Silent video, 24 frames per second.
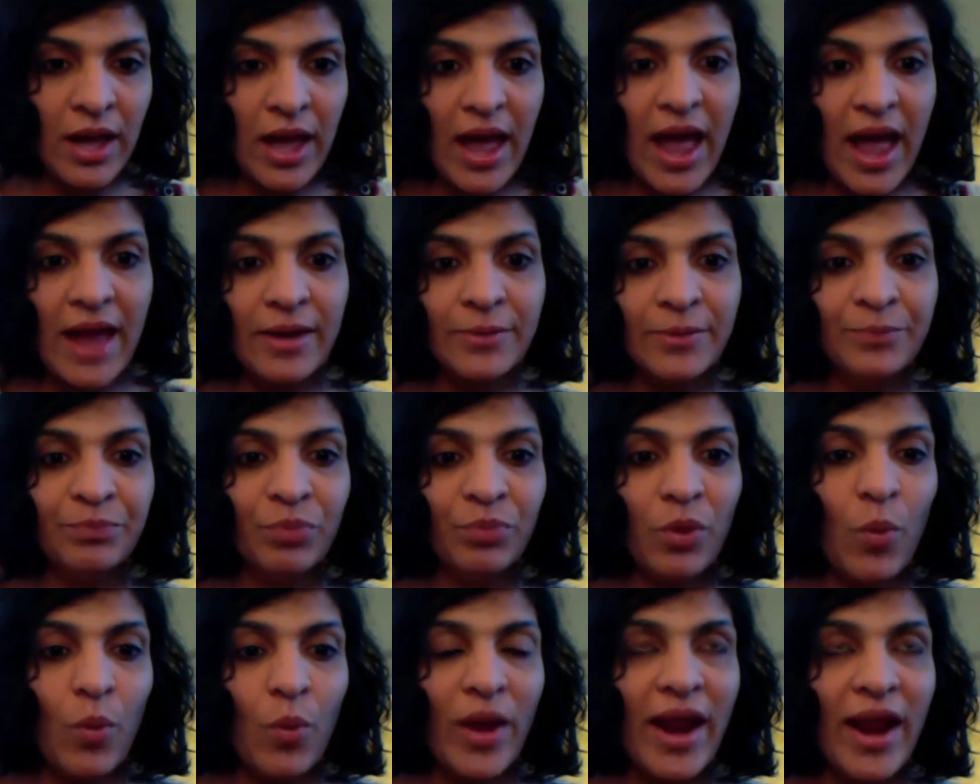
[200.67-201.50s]
And
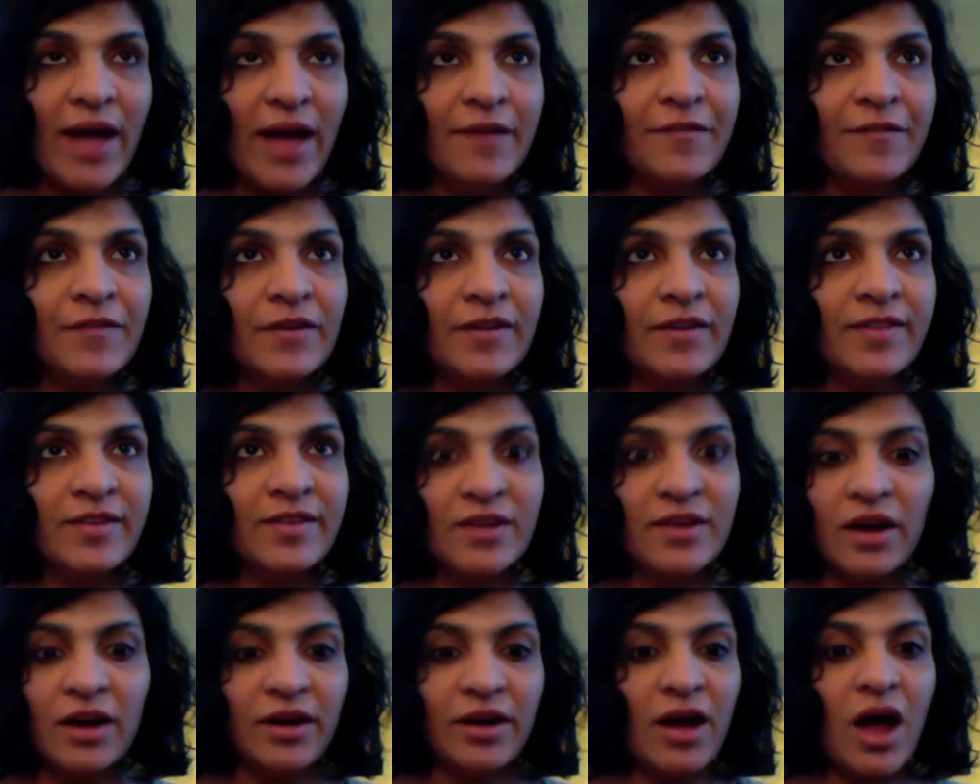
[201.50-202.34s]
when I first
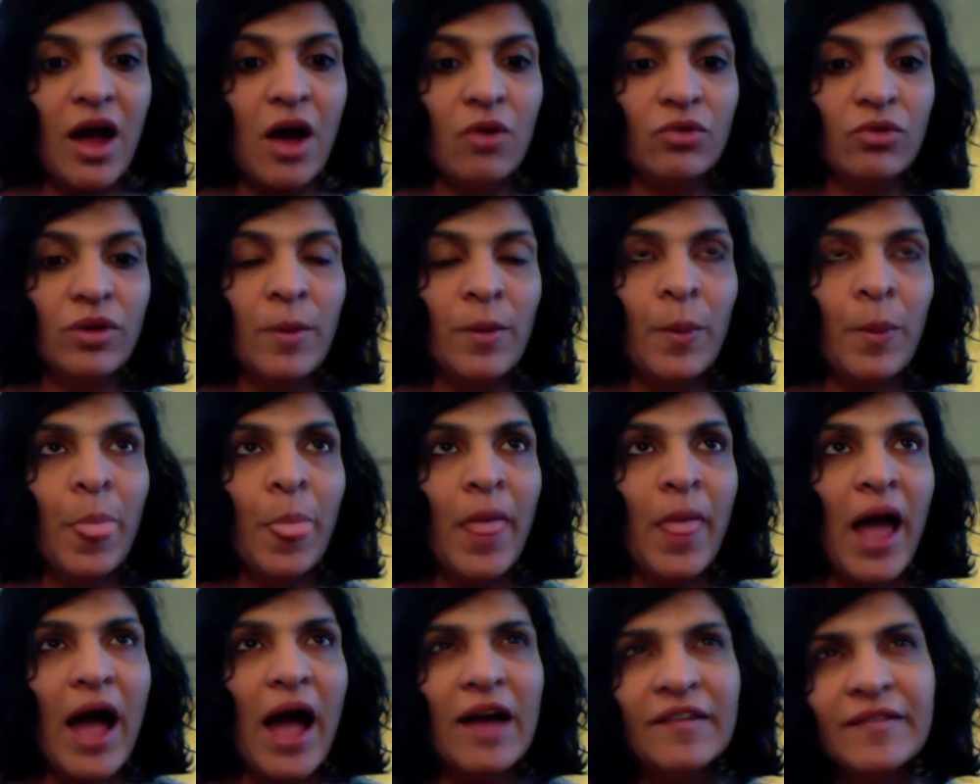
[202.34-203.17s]
started out,
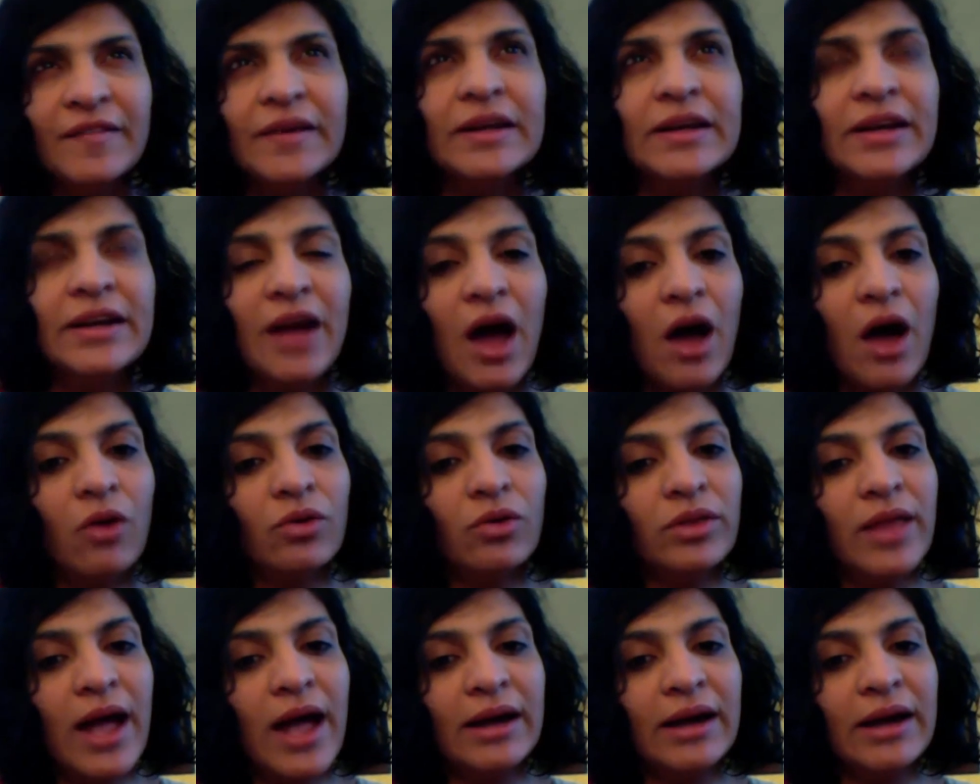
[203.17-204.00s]
I figured
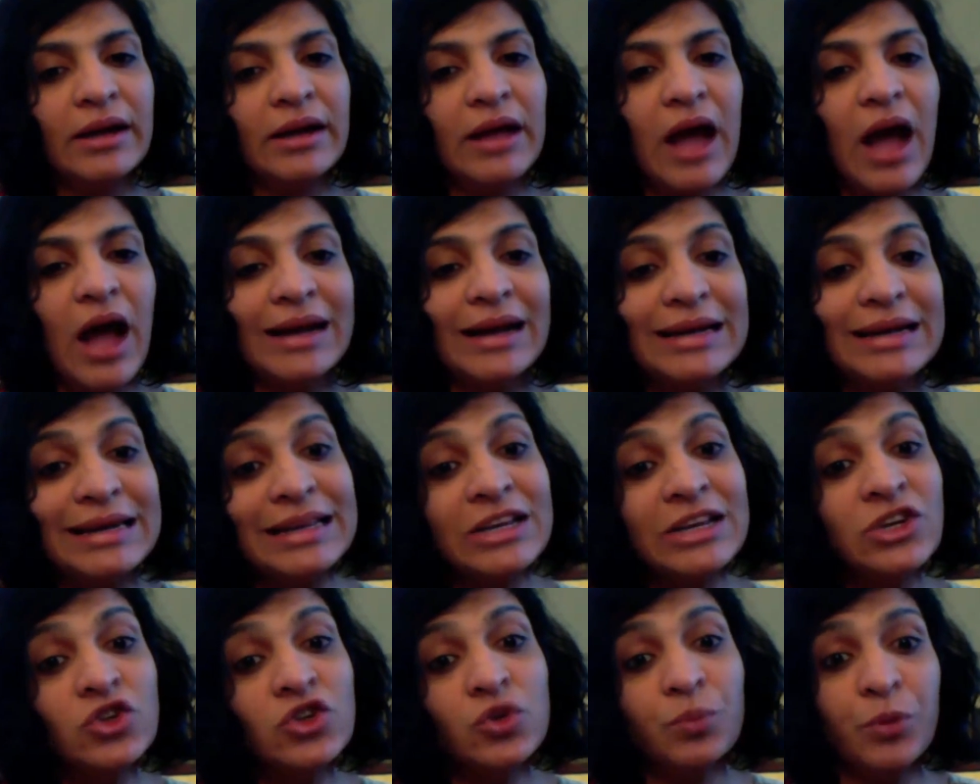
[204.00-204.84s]
out that I
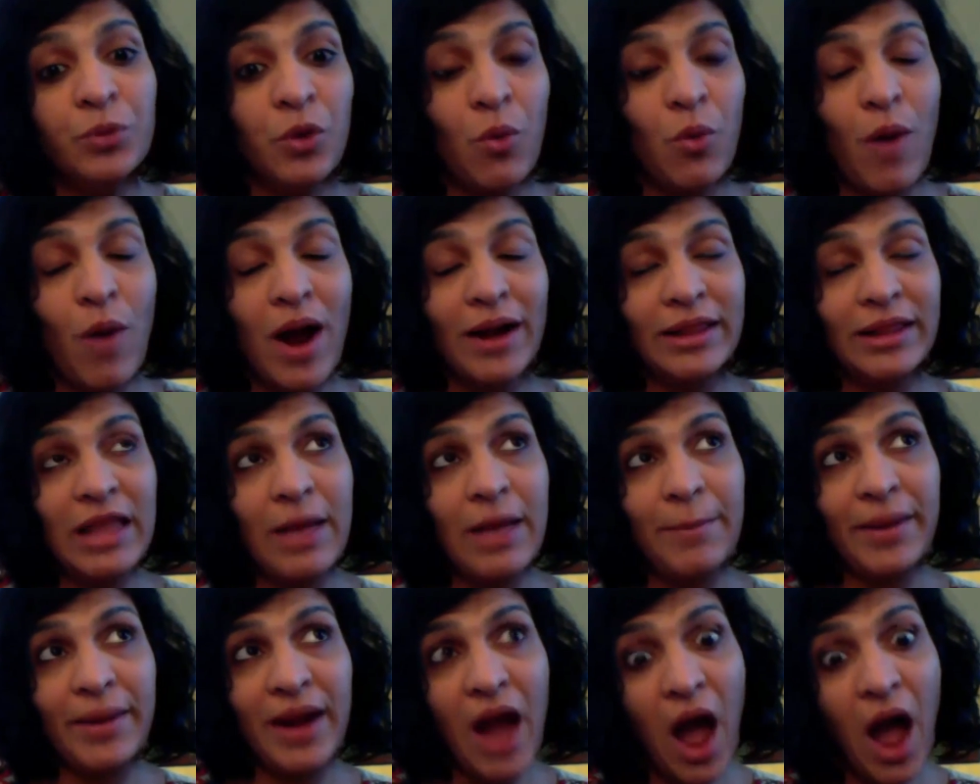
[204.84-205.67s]
need to provide
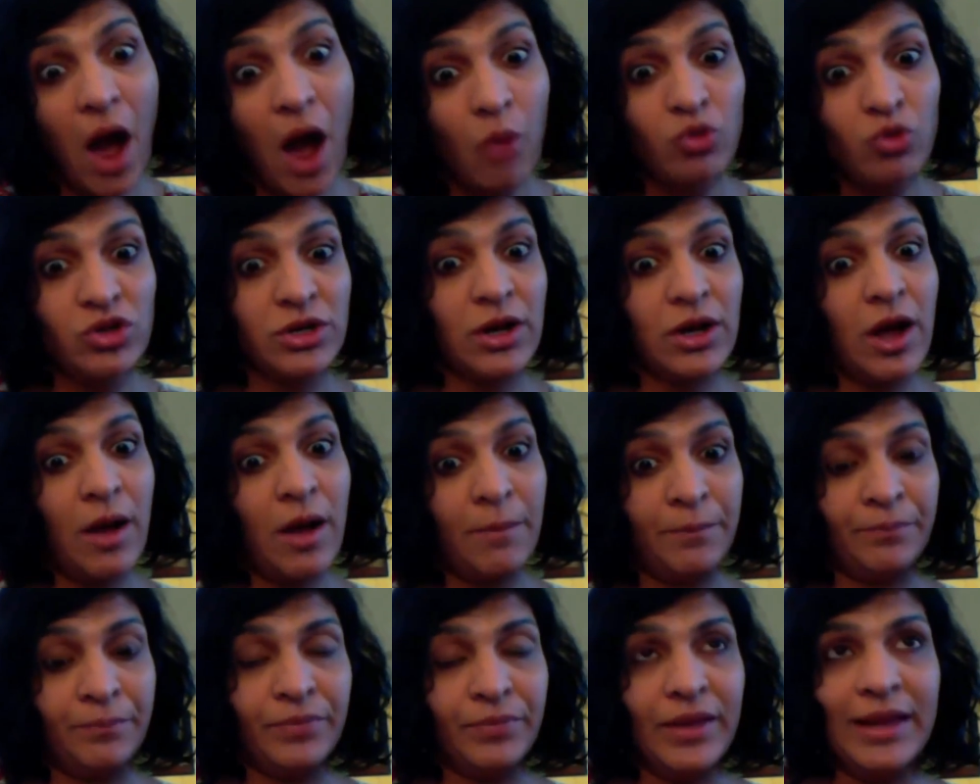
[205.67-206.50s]
them an
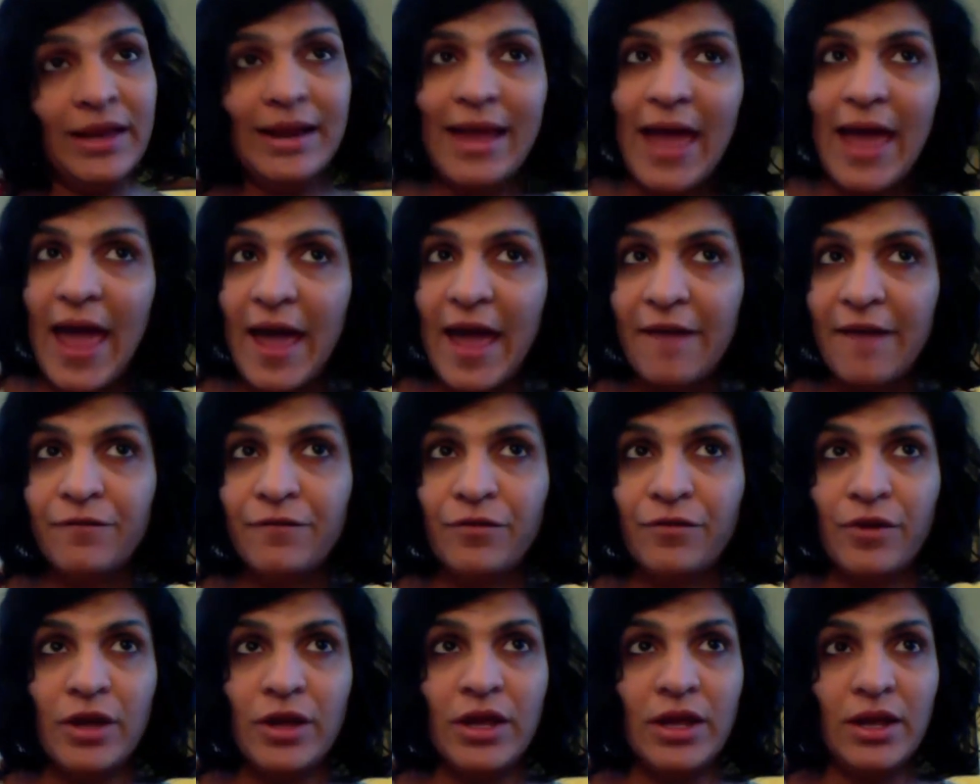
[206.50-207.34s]
outcome in
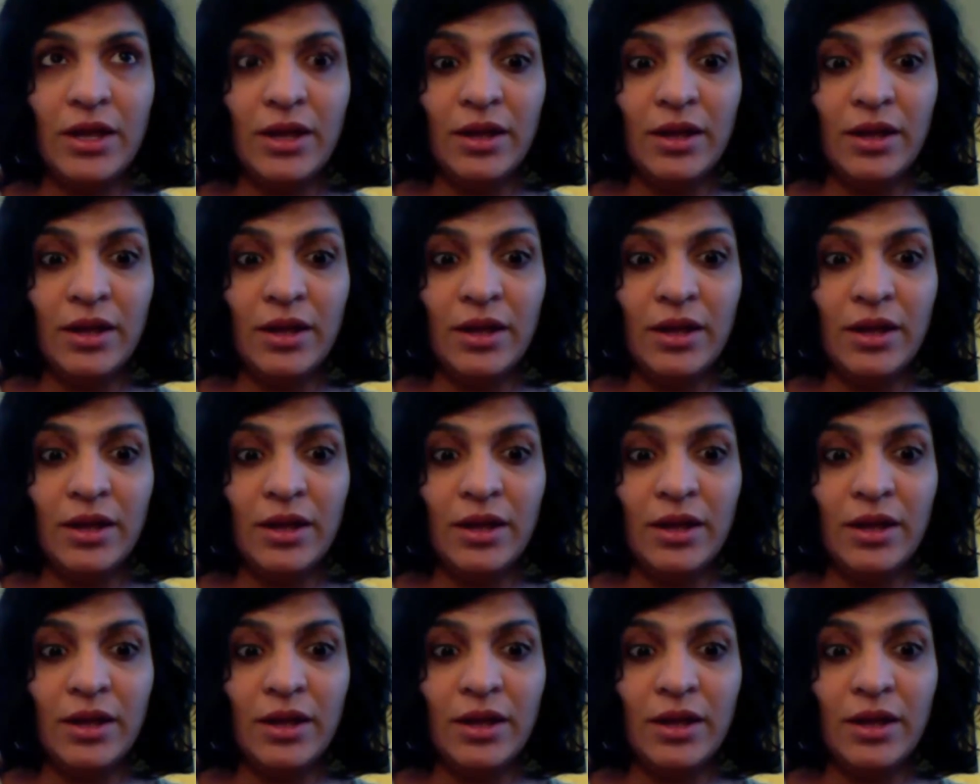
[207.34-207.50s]
every